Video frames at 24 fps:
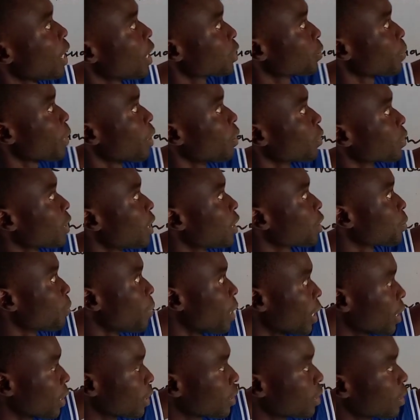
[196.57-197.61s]
s minus s
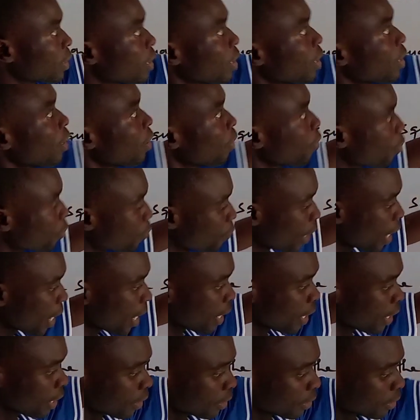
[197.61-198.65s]
bar over
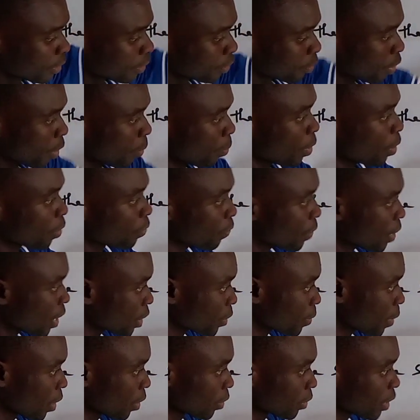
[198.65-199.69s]
n. Sum of
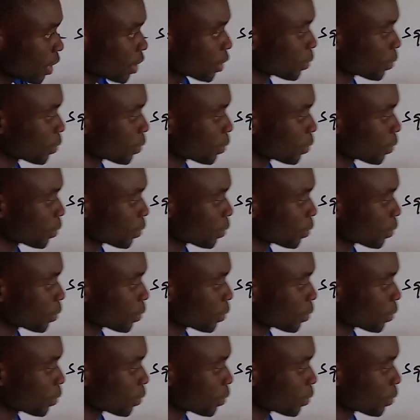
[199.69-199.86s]
s minus